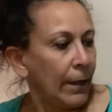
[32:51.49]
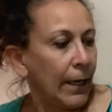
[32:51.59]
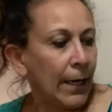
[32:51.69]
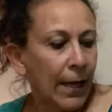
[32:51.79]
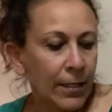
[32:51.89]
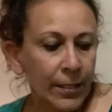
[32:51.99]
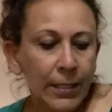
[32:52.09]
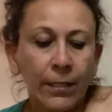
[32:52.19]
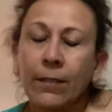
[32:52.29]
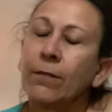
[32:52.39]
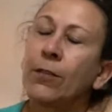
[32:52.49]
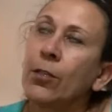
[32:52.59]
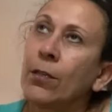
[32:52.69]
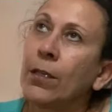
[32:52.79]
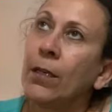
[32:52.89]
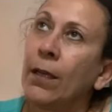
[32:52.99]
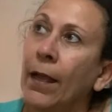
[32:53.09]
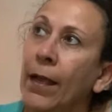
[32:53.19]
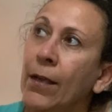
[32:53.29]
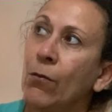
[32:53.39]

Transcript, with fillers: and I actually took a